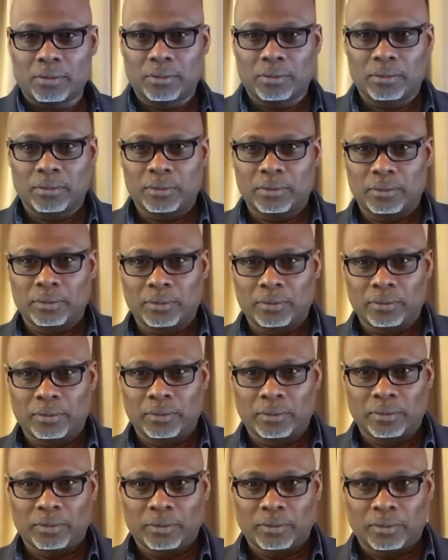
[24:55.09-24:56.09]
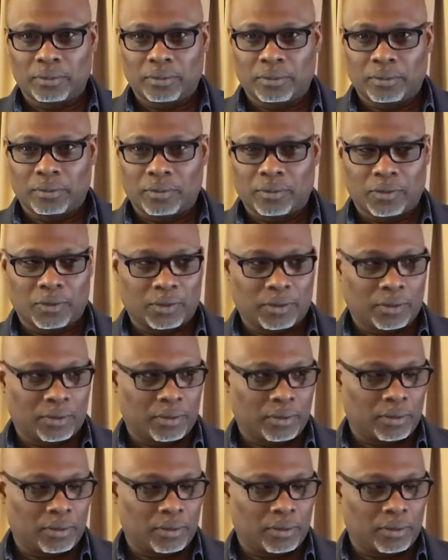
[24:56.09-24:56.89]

[no speech]